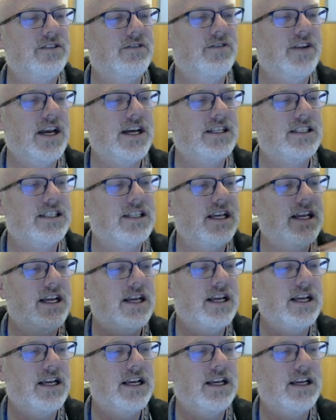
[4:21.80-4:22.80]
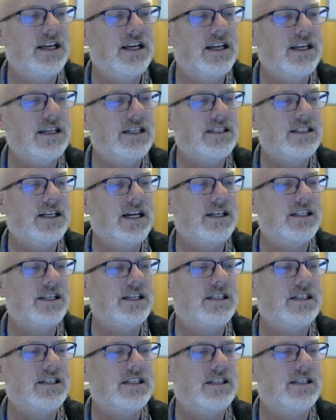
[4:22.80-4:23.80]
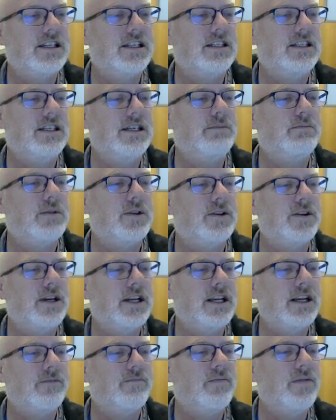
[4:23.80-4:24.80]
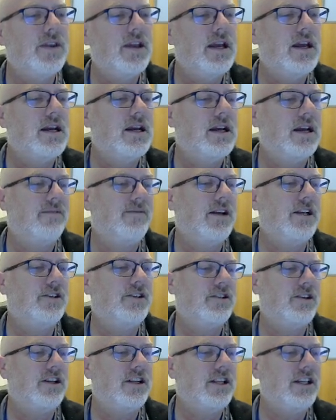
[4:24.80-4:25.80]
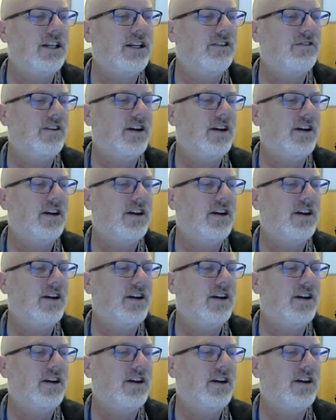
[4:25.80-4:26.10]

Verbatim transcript: FASTA digest, deep learning. Um, I usually leave